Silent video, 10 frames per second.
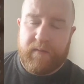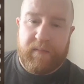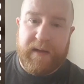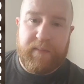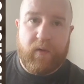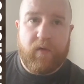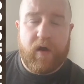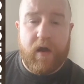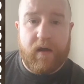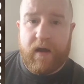
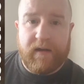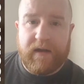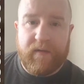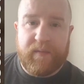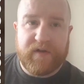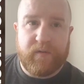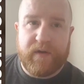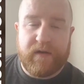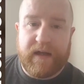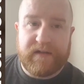People are leaving prison
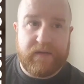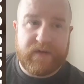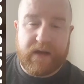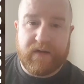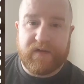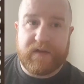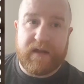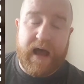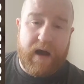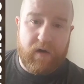with addictive tendencies
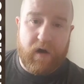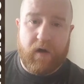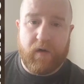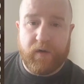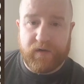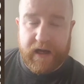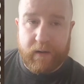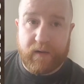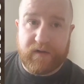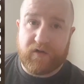like alcohol, new
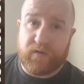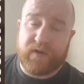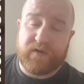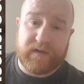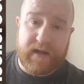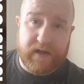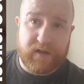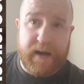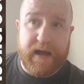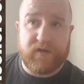psychoactive substances like
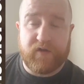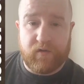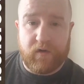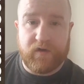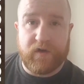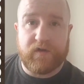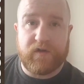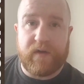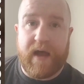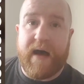spice, drugs and
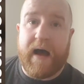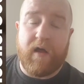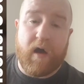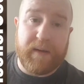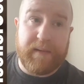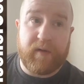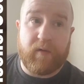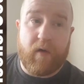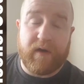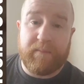stuff like that. A lot of people
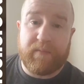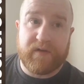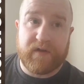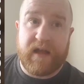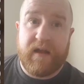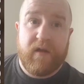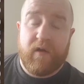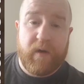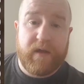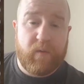are already in prison
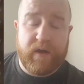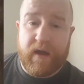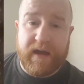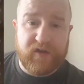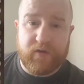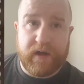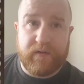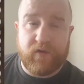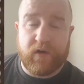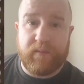with a history
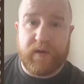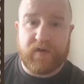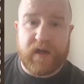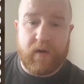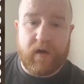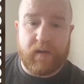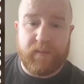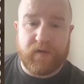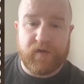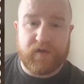of drug abuse and alcohol
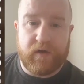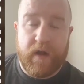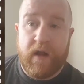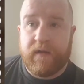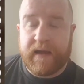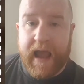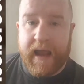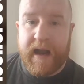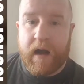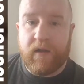abuse and stuff. They're
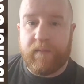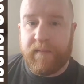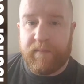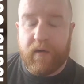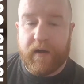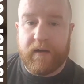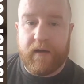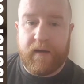getting out, they're being put